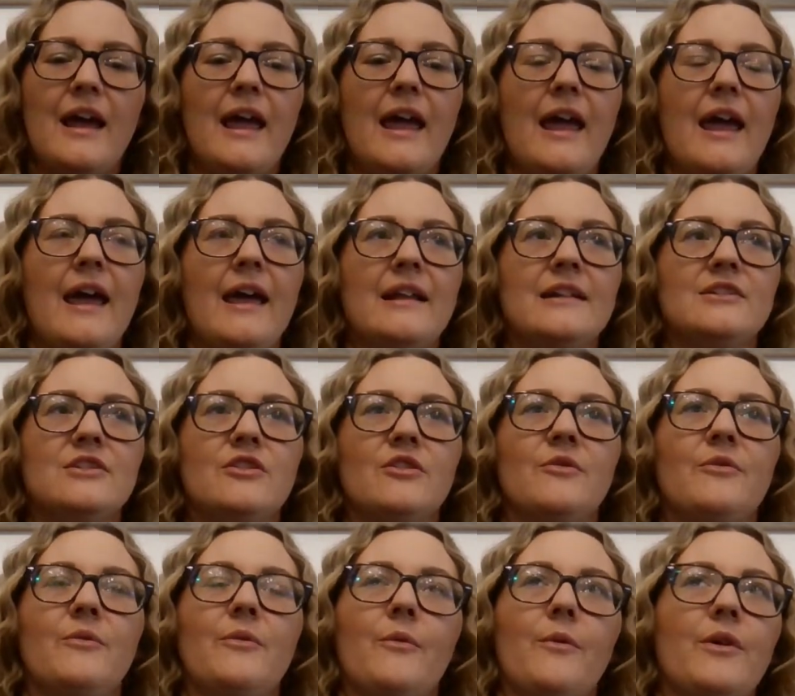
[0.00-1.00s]
And
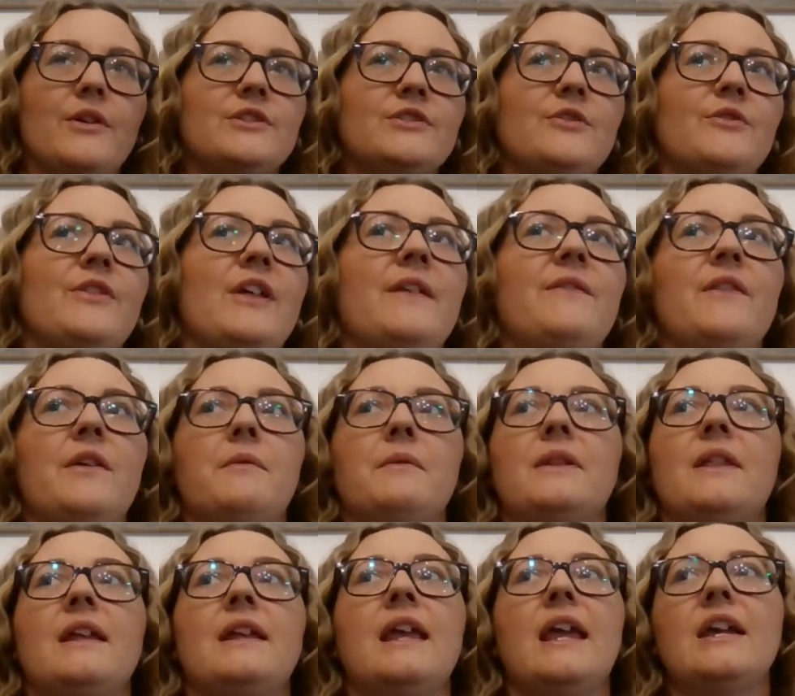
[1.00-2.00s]
so then they were
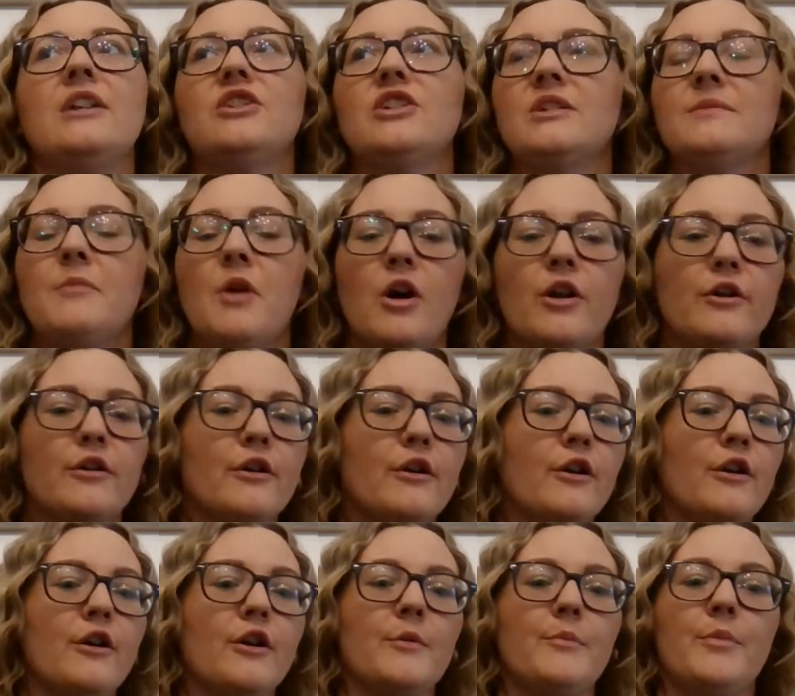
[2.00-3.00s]
like, hey, just monitor
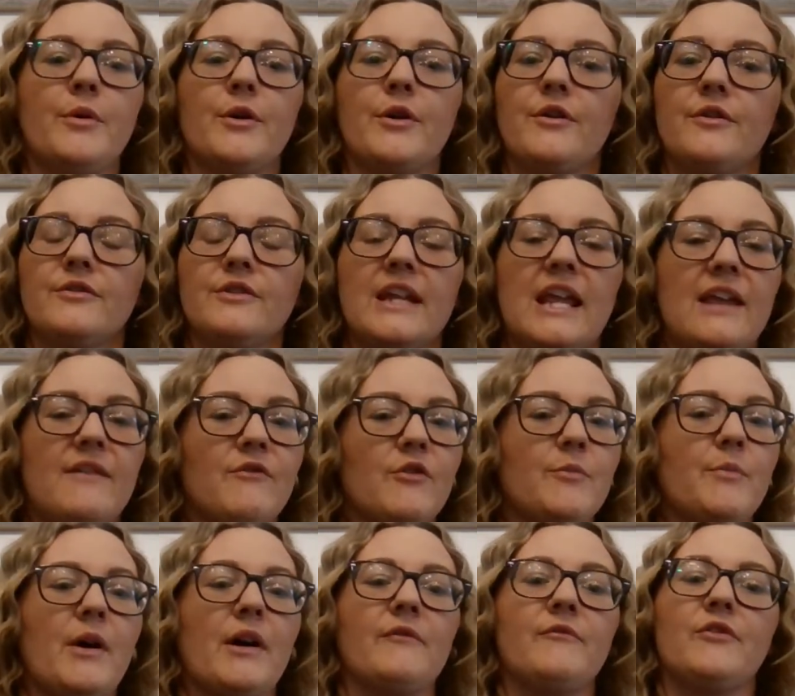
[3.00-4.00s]
her, gave her
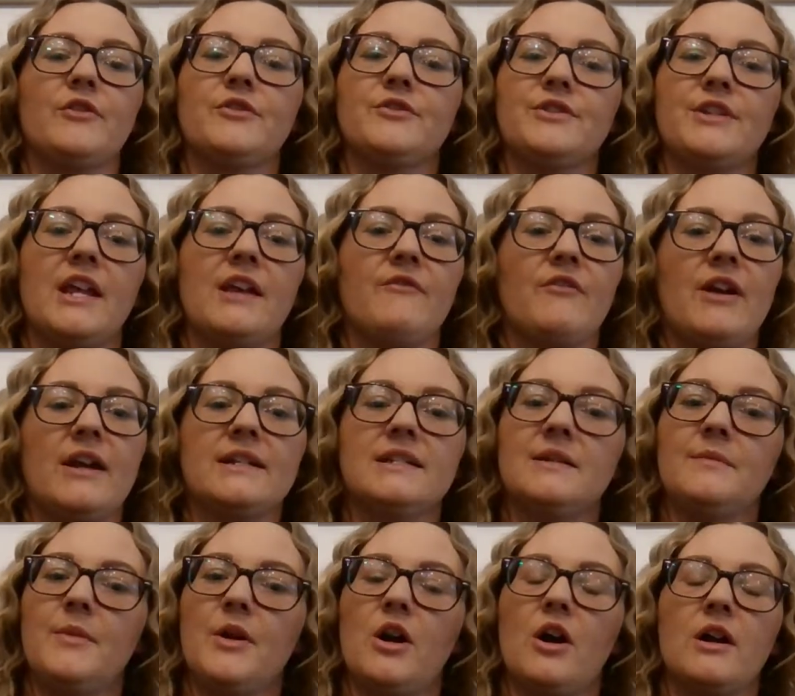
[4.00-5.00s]
puffers, gave her
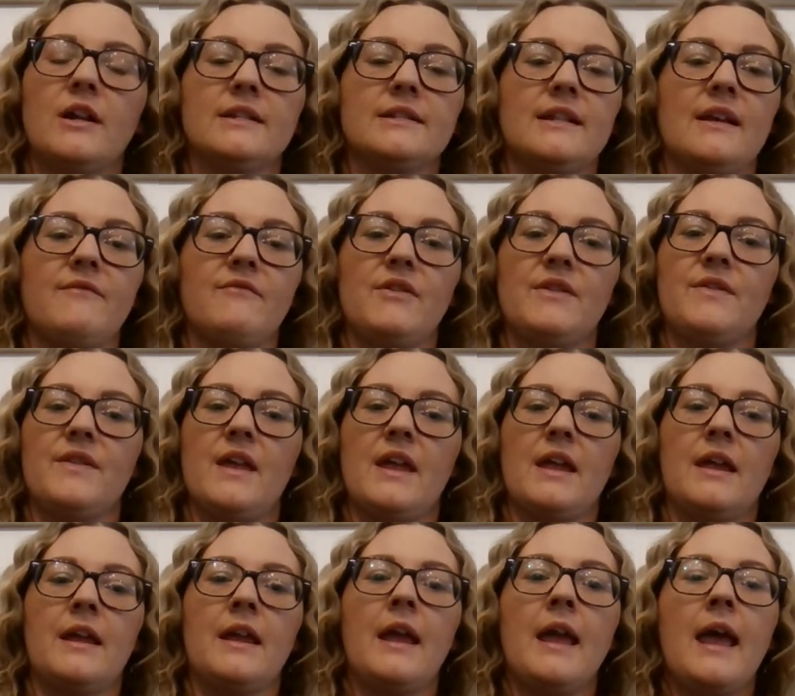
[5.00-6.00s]
antibiotics,
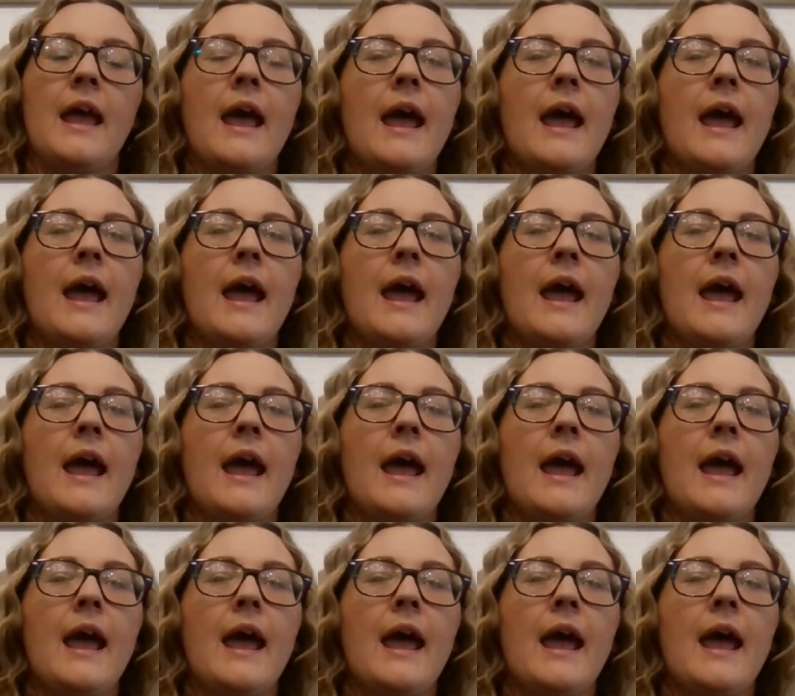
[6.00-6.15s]
everything.